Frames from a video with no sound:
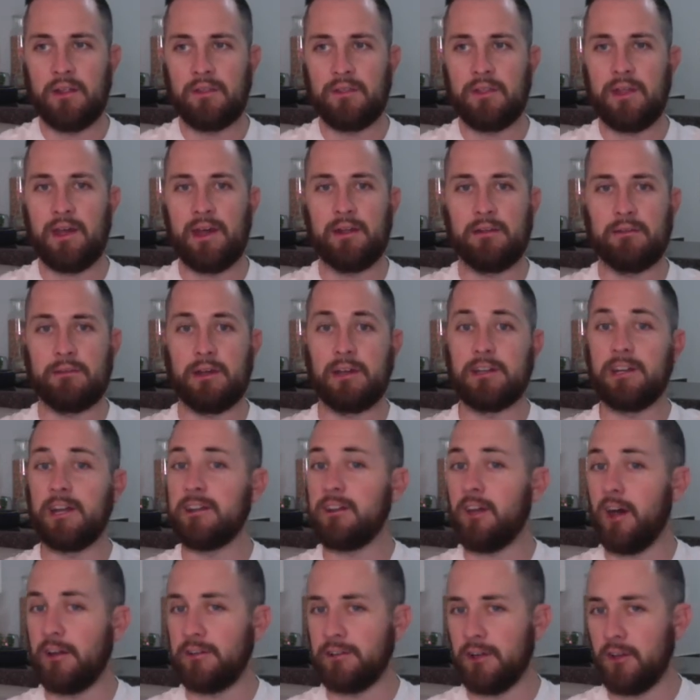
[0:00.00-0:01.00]
that
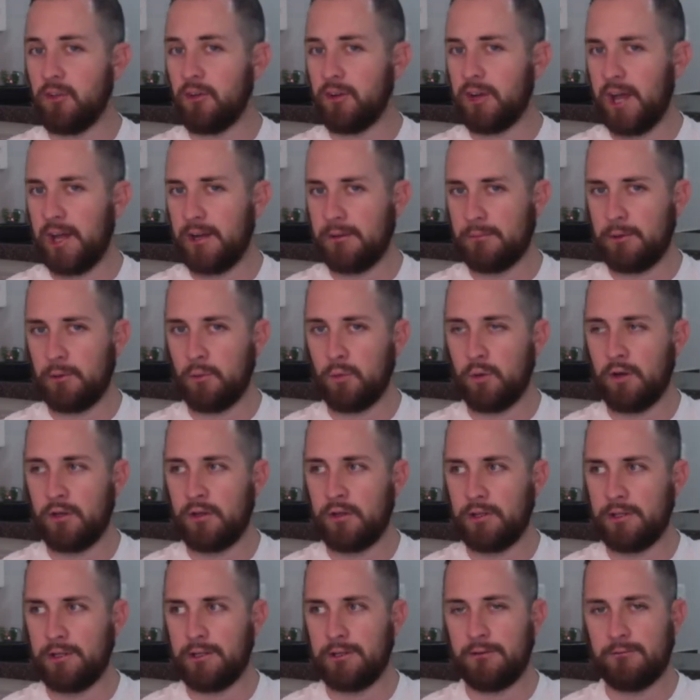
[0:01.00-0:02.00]
another academy
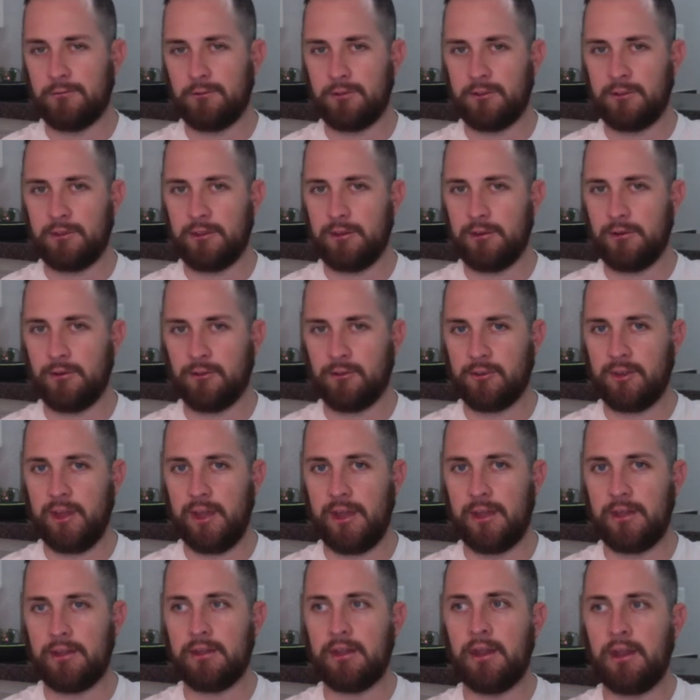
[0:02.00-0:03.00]
would in a different city or
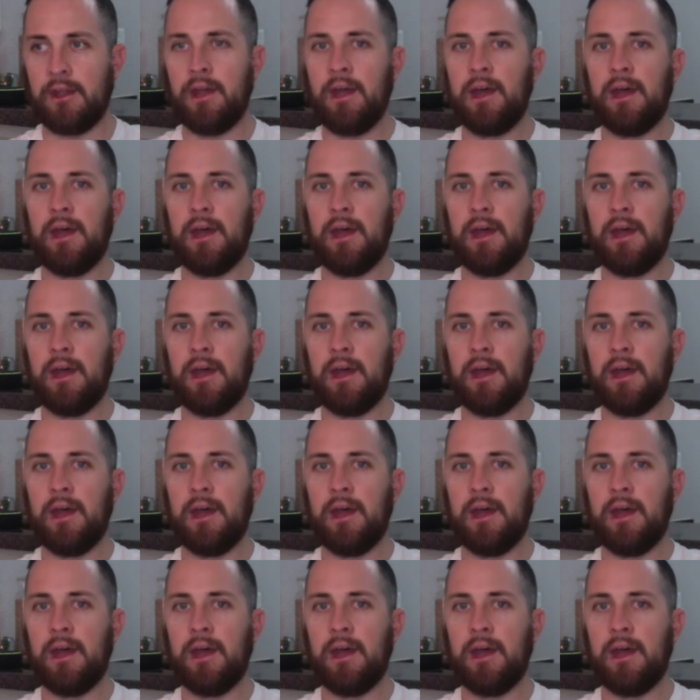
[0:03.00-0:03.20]
state,